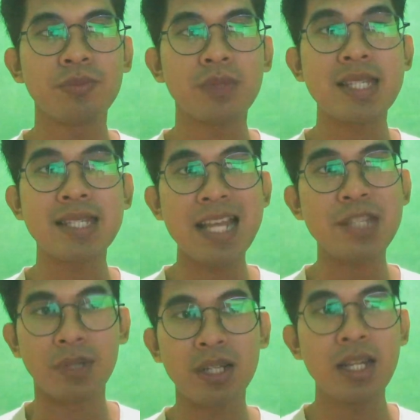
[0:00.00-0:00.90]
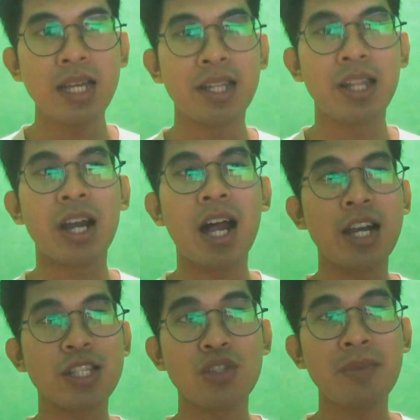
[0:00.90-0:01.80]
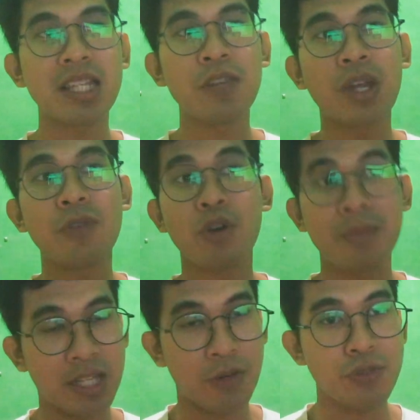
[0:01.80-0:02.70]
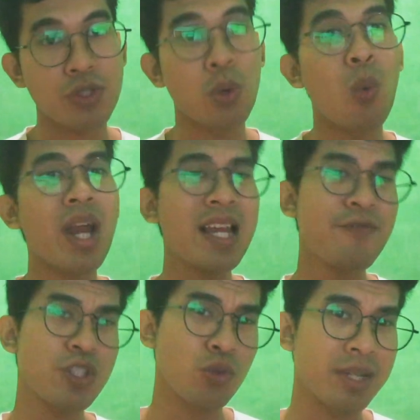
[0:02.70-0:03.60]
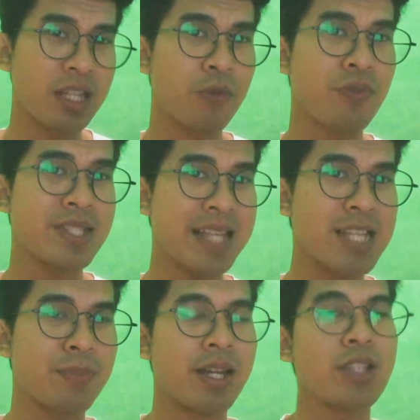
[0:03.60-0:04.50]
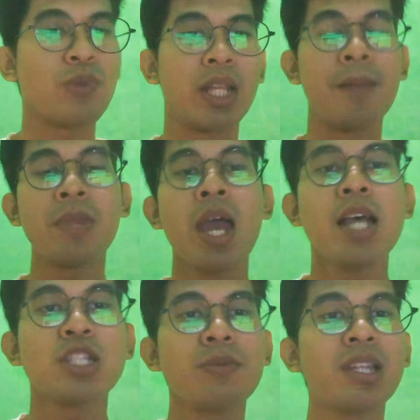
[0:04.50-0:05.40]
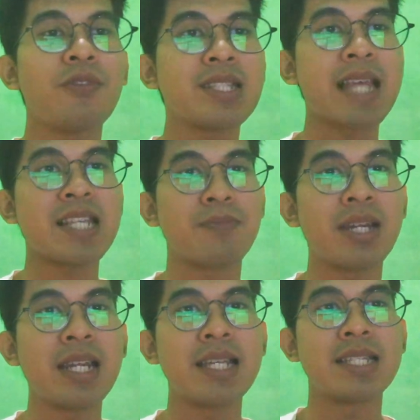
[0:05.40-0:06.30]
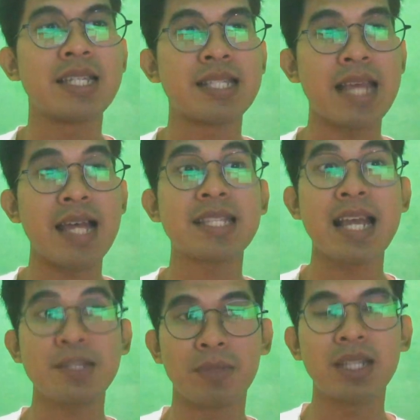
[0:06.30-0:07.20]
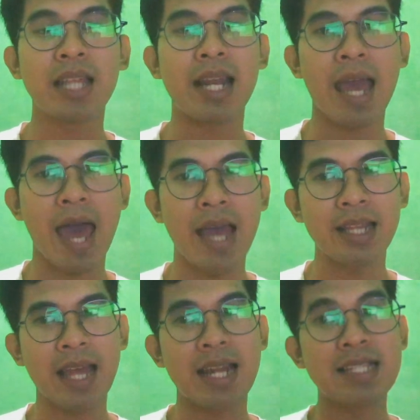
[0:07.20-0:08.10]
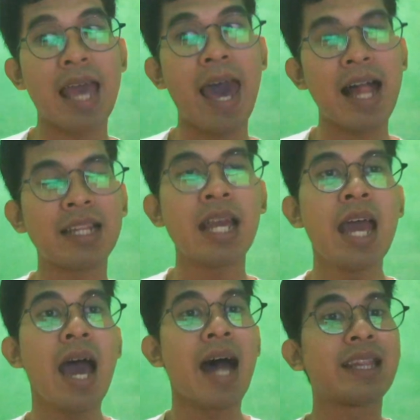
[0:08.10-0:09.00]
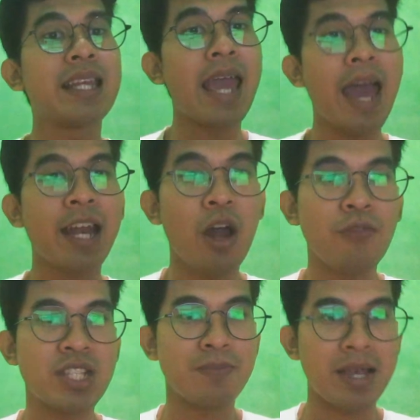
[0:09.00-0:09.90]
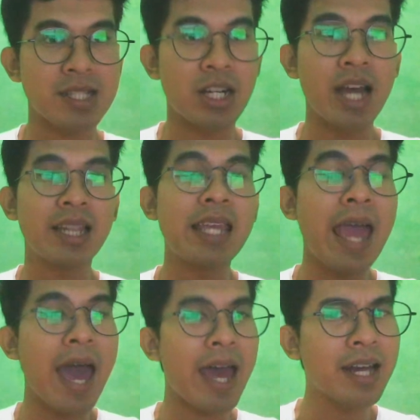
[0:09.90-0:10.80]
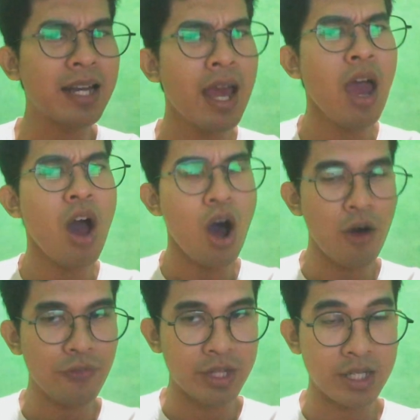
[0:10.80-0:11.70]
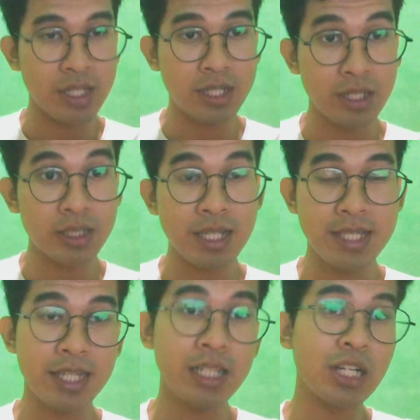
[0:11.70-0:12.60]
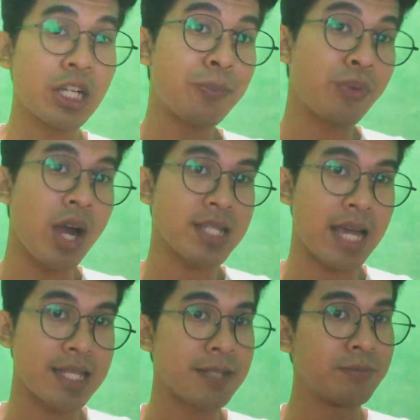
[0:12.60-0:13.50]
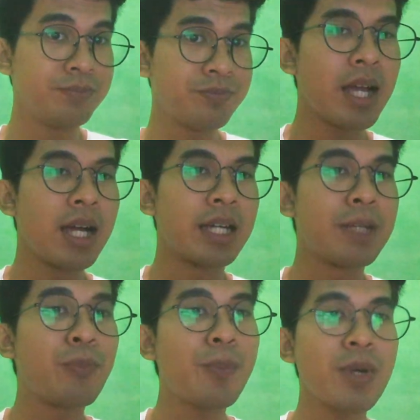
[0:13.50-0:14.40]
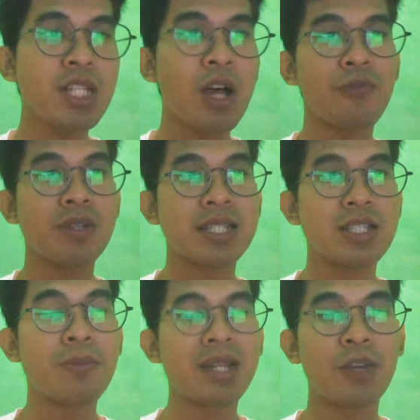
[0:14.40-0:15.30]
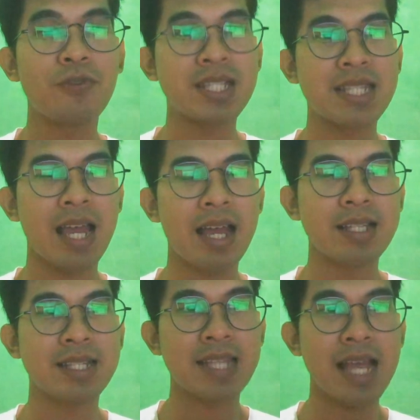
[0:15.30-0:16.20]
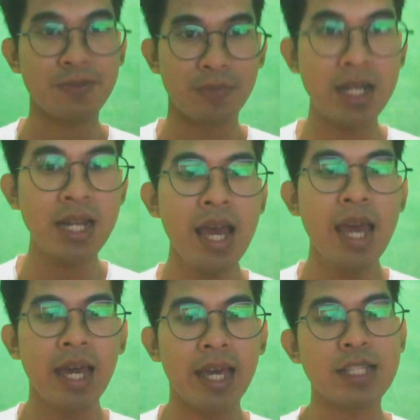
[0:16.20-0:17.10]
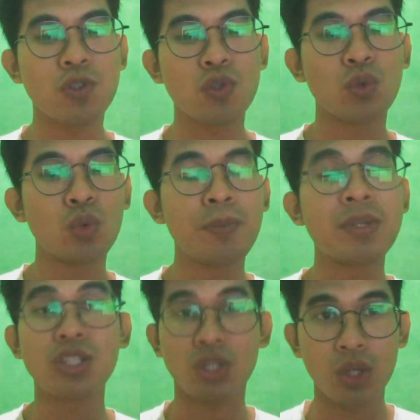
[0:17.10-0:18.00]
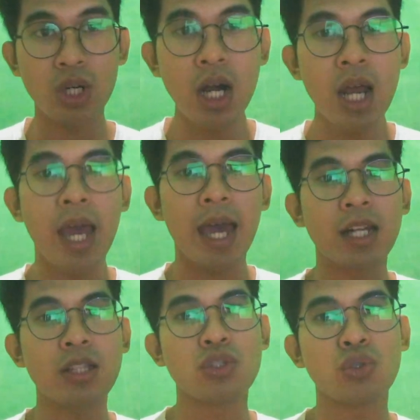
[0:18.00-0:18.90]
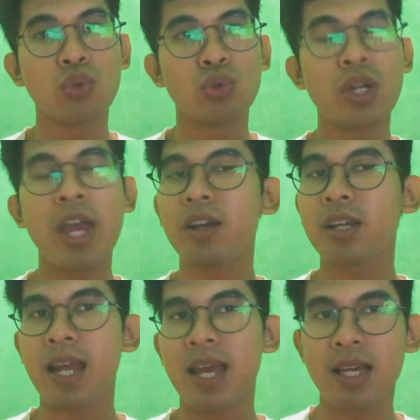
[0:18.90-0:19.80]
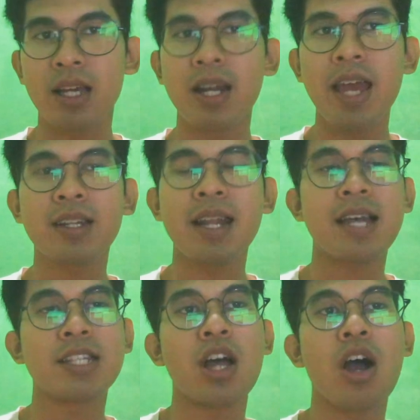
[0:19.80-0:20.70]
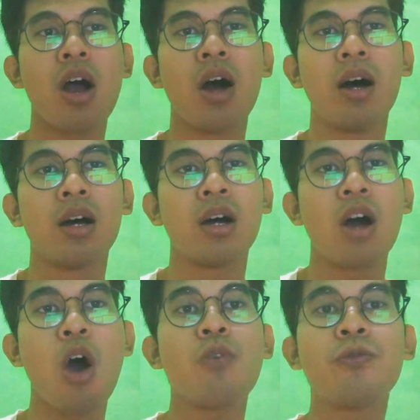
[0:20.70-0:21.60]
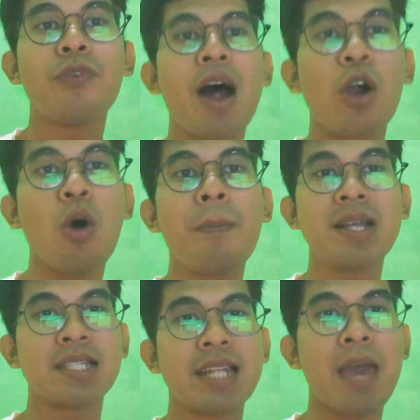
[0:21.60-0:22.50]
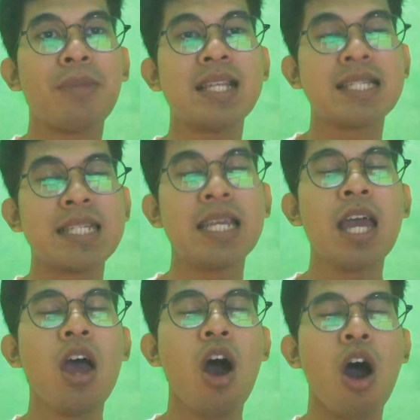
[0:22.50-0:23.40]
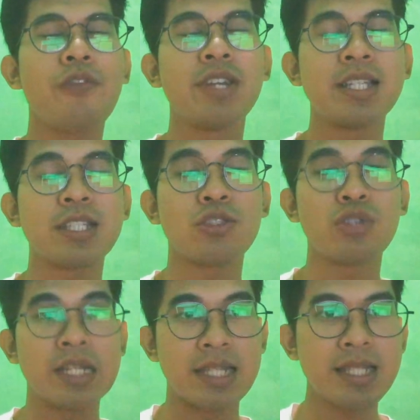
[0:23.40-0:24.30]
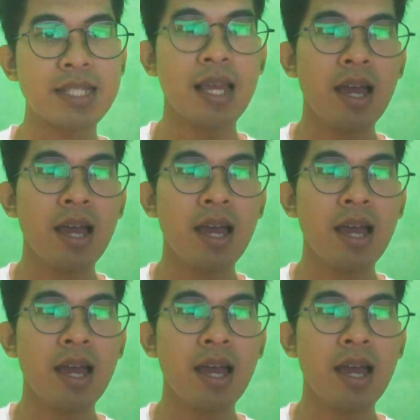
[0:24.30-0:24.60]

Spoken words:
assessment, there are summative and formative. So what is summative assessment actually? Summative assessment is an assessment that is held at the end of the semester, at the end of the teaching learning process. The purpose of summative assessment is to measure and to diagnose how much the ability of the students